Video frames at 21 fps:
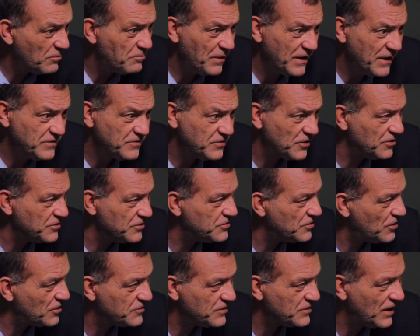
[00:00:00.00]
based on a
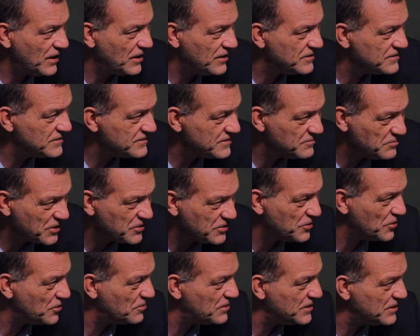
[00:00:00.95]
Josh Allen's and
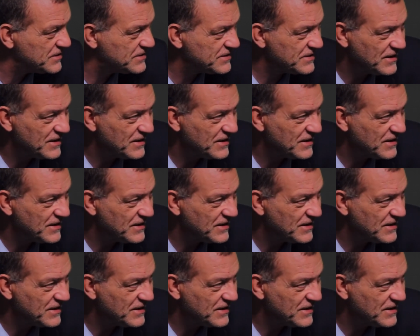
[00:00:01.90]
McDermott.